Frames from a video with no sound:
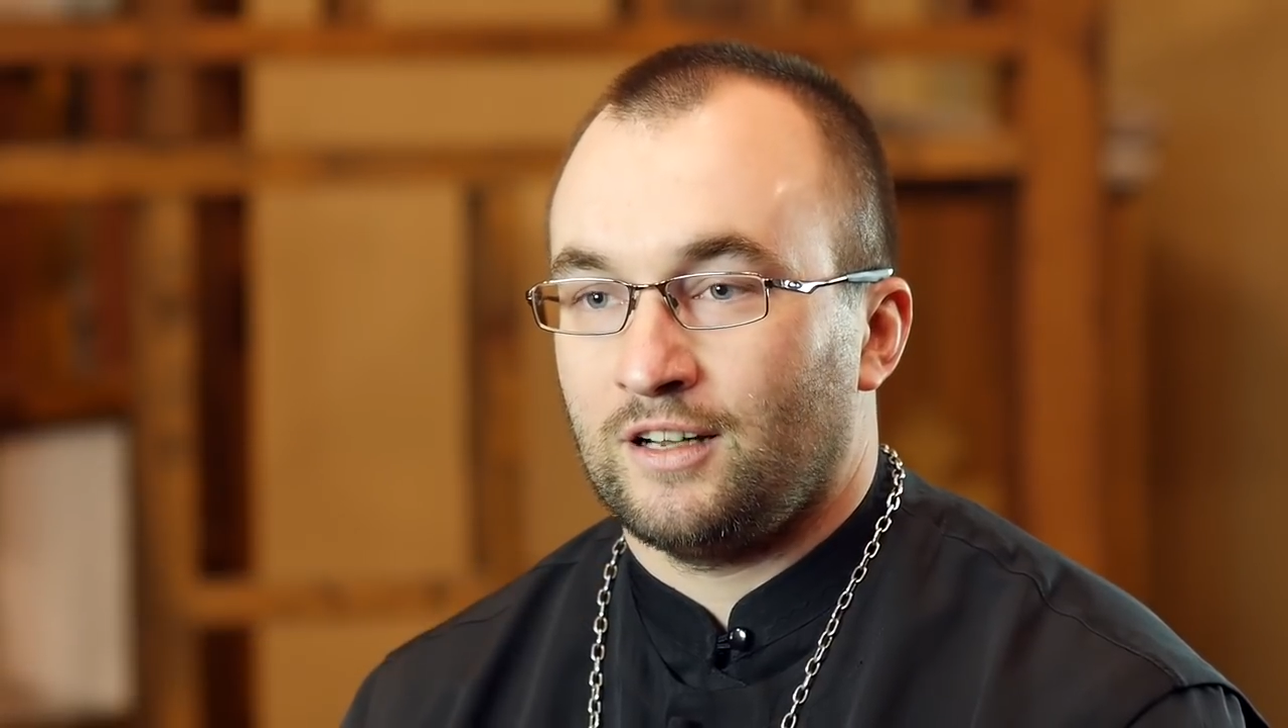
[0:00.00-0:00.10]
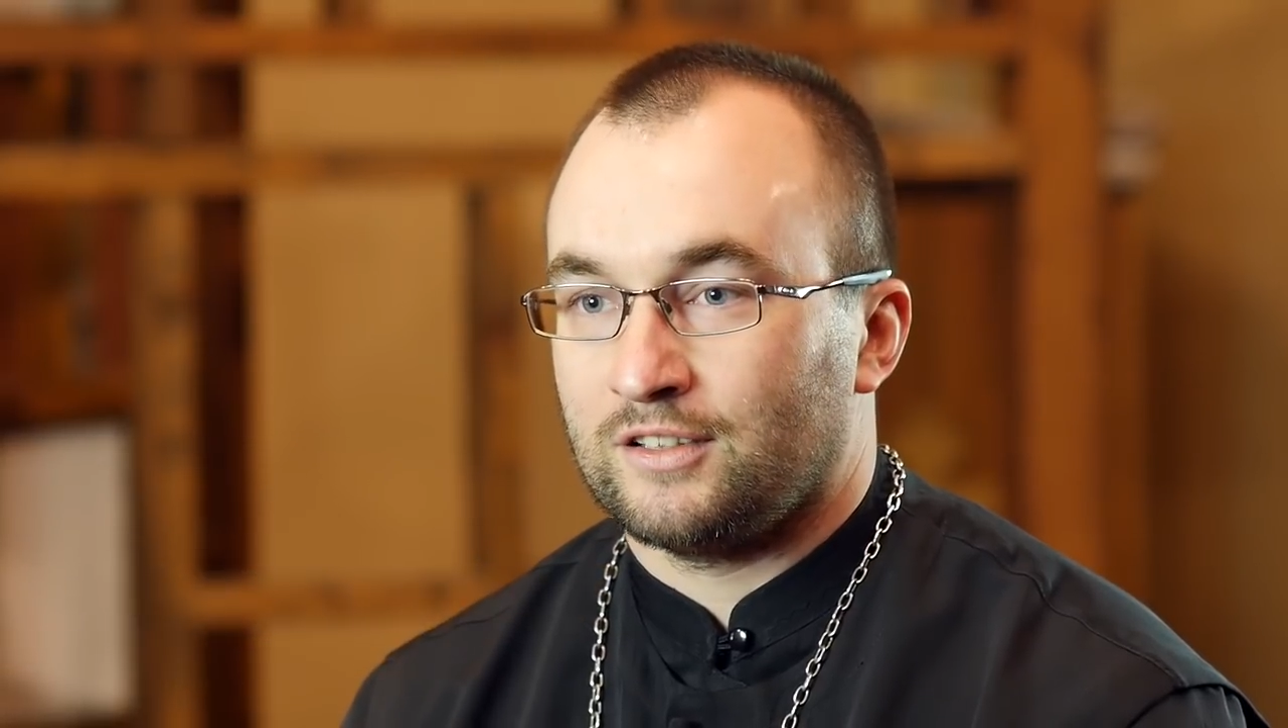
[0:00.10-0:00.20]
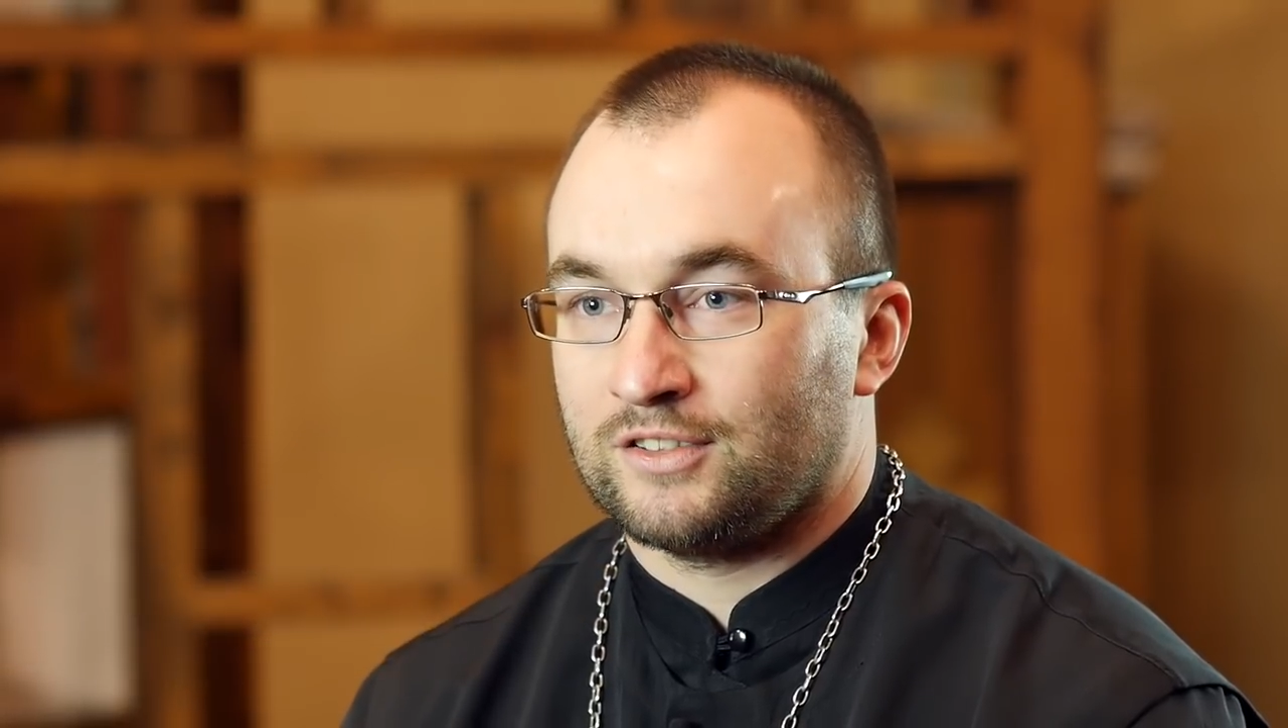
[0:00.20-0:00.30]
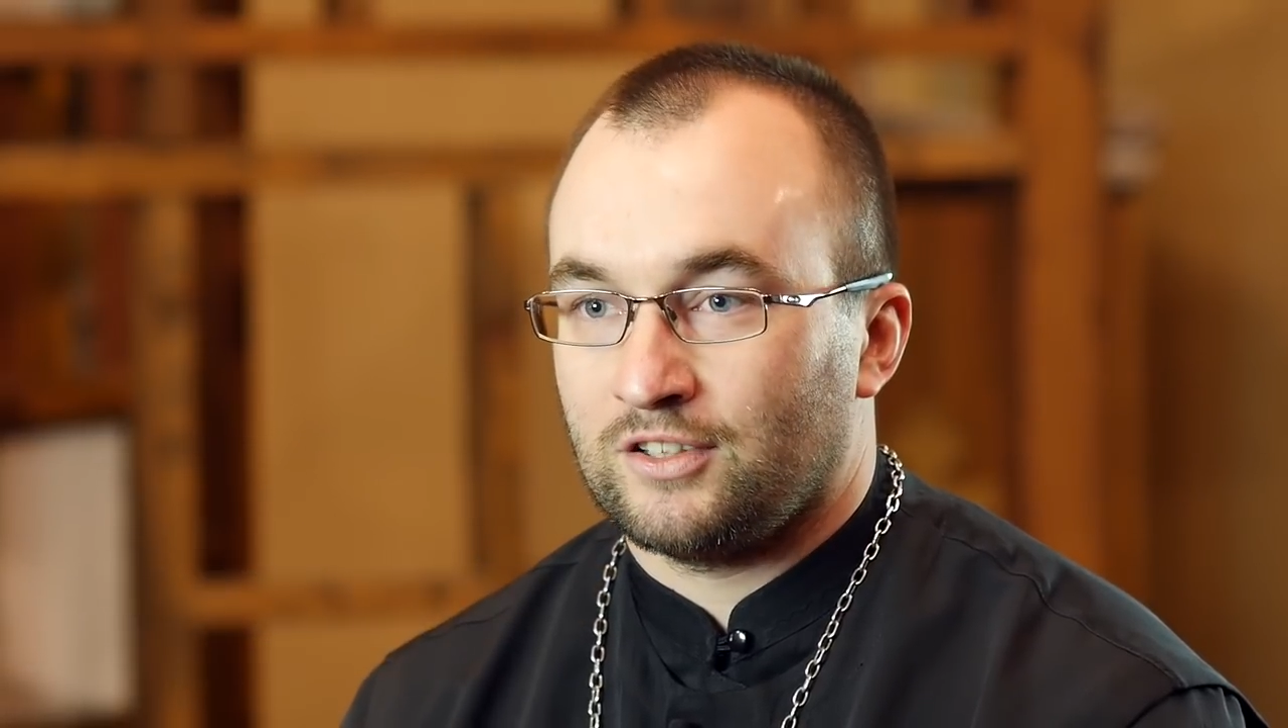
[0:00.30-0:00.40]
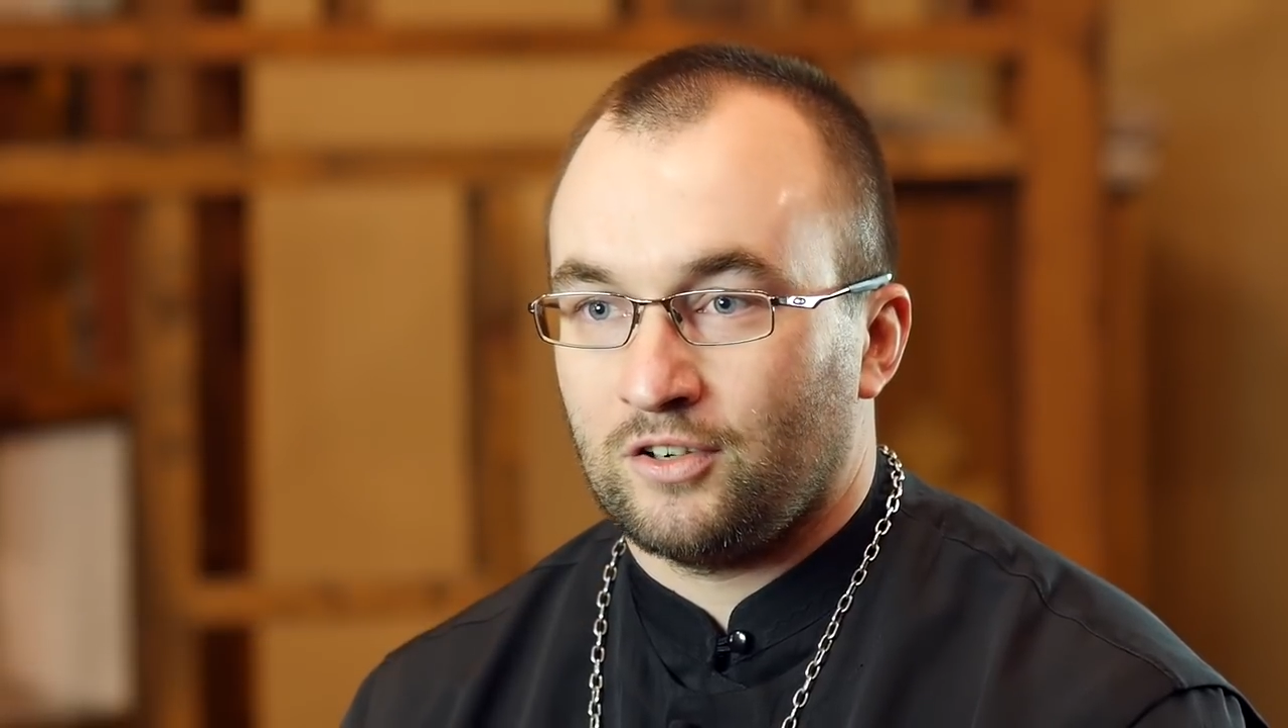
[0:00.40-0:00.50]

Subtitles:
Alexander